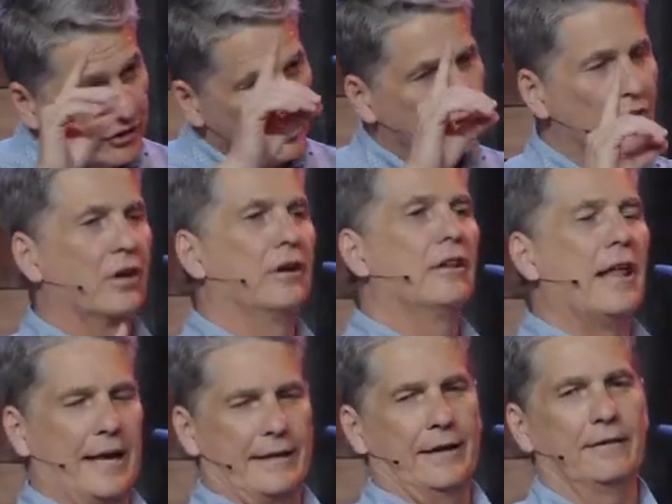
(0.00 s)
We think you're going to
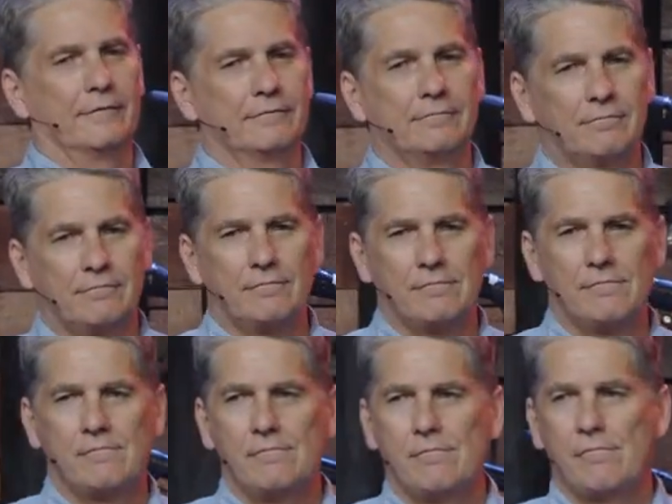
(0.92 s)
like it.
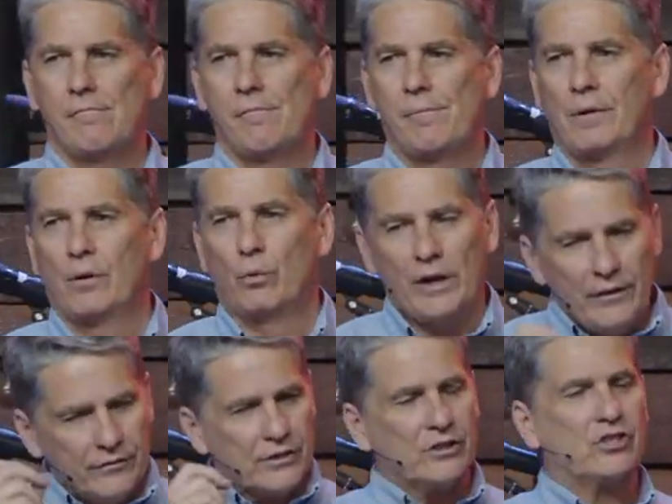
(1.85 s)

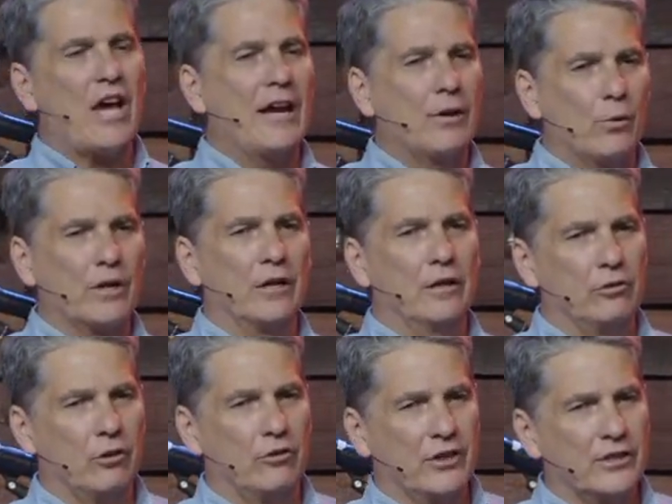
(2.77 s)
We've decided we're going to
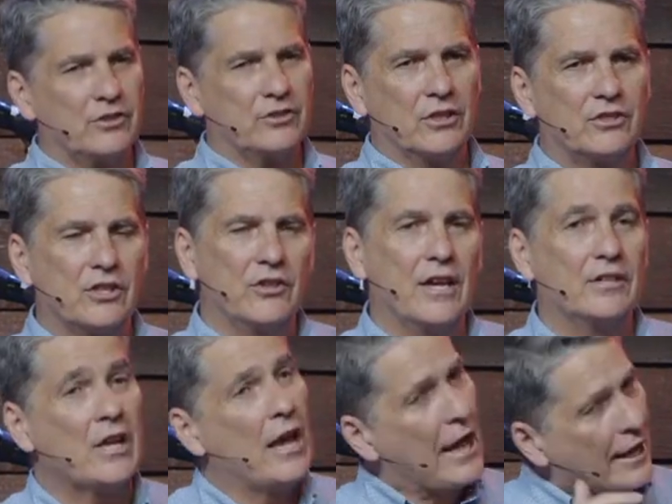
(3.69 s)
do this, this, and
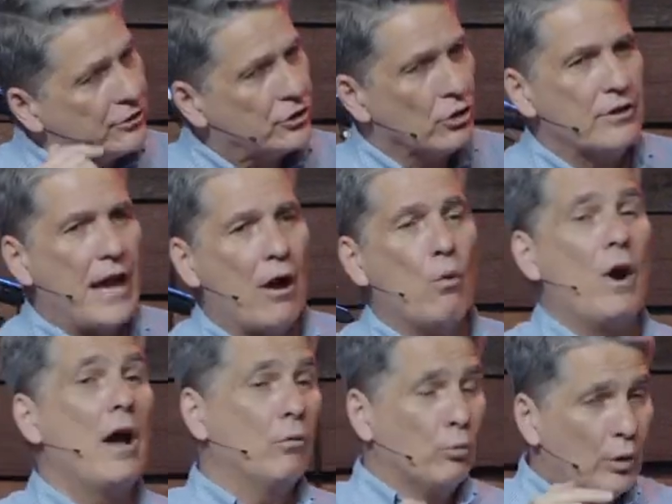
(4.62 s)
this. And so now
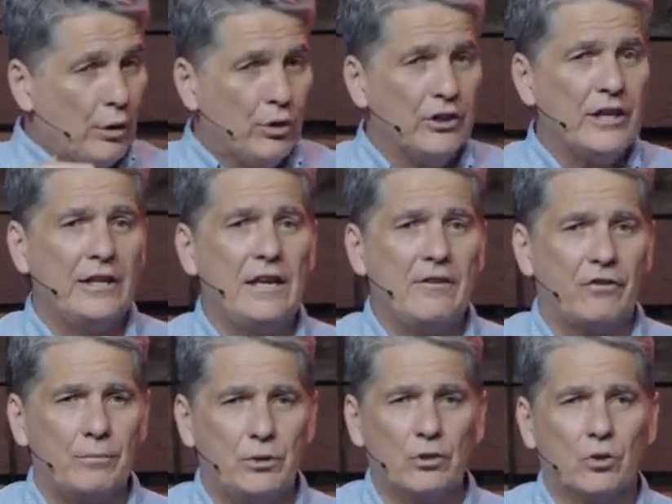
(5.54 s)
what we really need
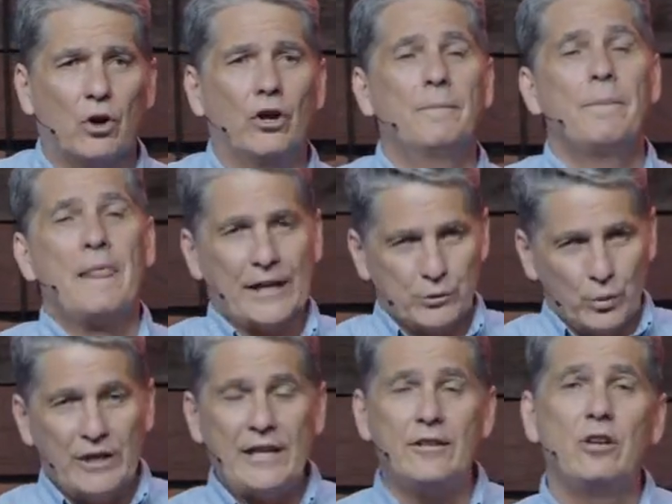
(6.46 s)
from you, Lord, is
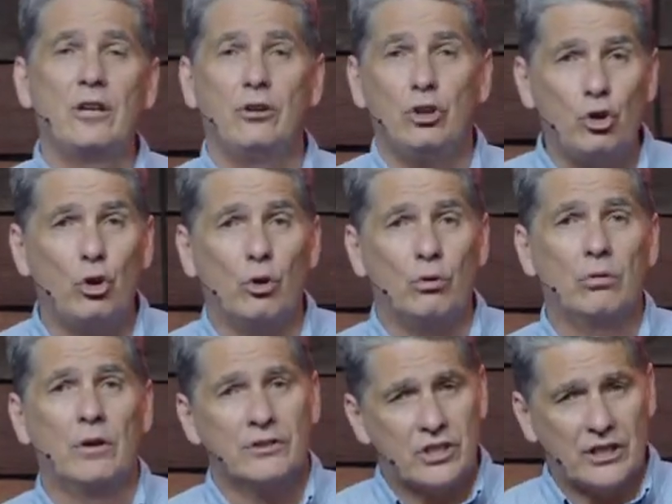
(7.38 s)
we need to,
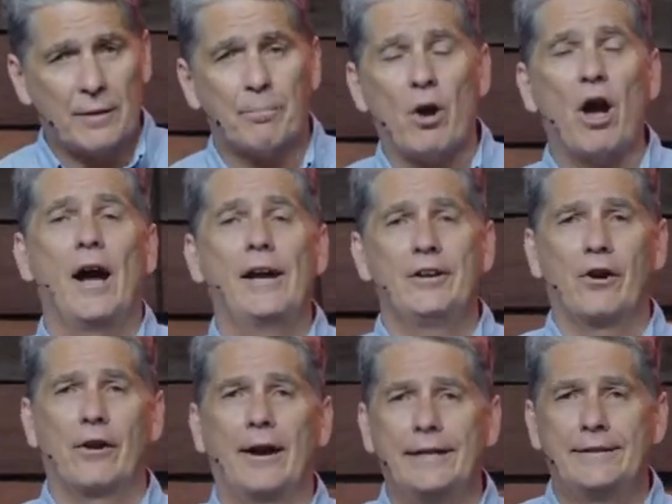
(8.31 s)
you to get behind
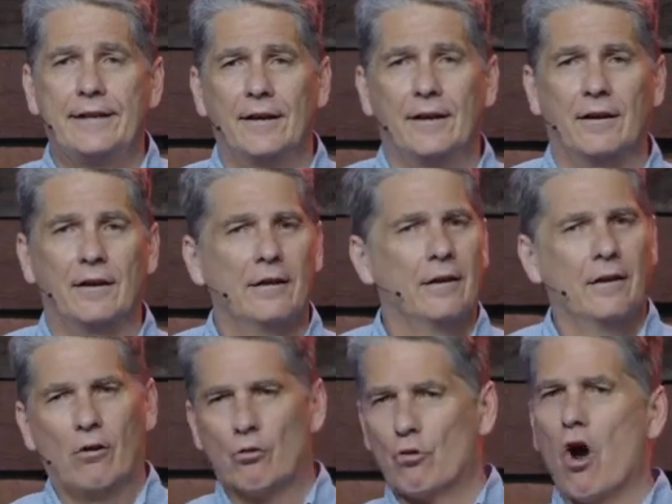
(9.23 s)
our idea.
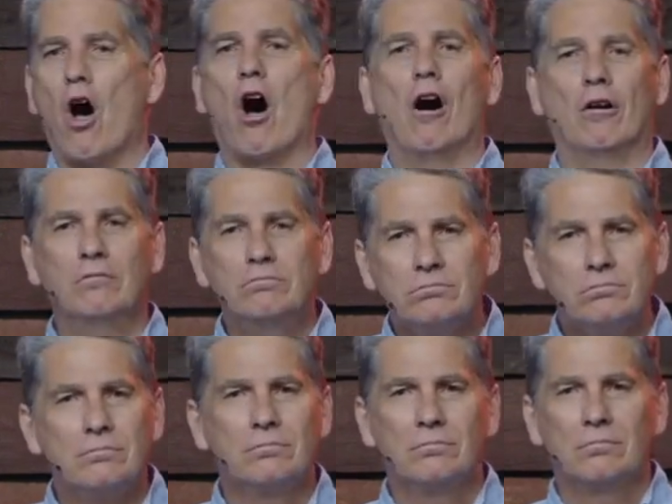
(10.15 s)
Wrong.
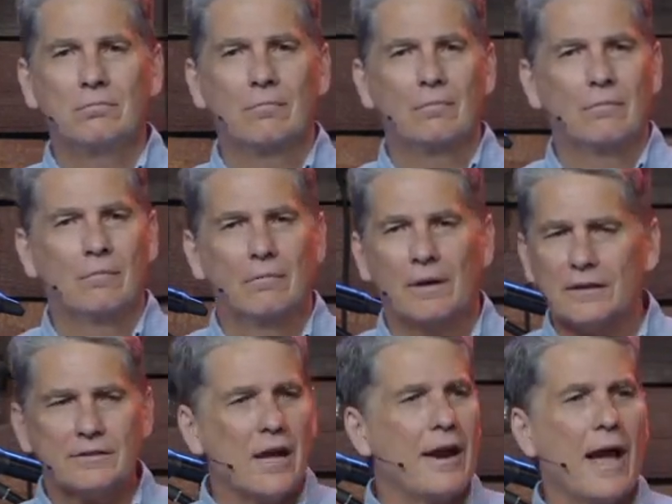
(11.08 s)

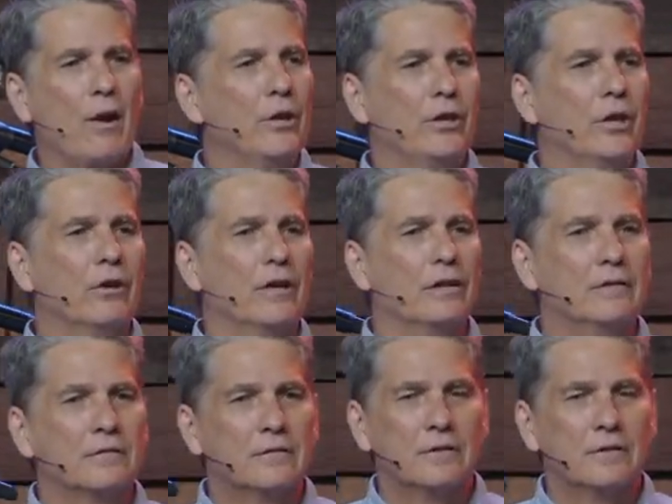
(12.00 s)
That's not how we do it.